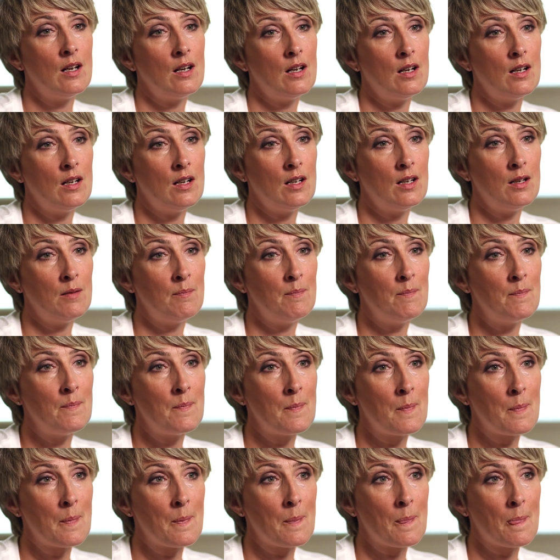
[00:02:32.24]
Um,
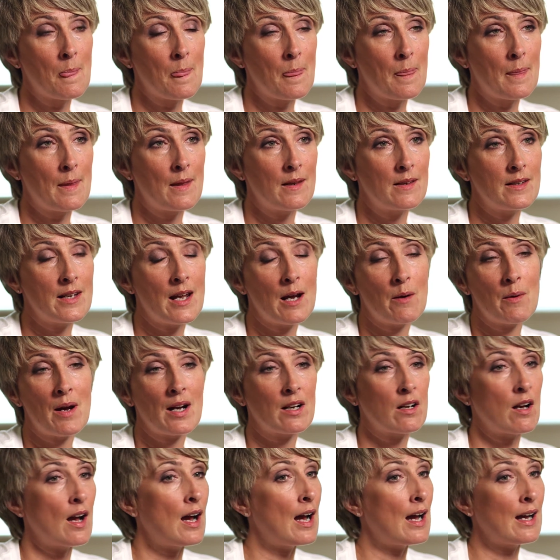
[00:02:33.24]
now
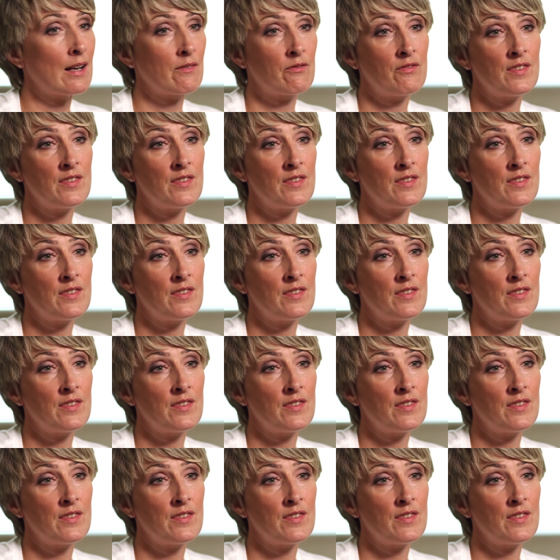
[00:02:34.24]
I, I,